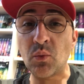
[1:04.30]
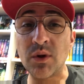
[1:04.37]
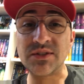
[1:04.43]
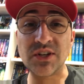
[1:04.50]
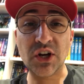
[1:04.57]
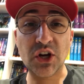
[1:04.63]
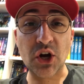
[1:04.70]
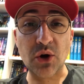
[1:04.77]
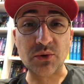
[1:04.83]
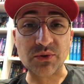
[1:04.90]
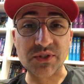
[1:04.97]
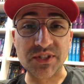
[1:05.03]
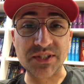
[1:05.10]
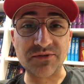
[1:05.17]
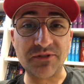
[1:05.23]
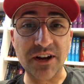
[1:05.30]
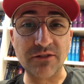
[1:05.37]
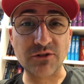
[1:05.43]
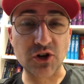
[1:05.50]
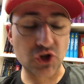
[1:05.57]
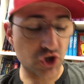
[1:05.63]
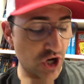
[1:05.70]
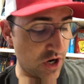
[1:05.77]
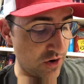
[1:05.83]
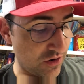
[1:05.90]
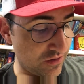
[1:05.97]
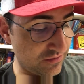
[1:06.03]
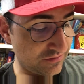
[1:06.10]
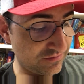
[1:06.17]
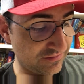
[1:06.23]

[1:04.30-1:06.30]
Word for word: What's a ghost's favorite show?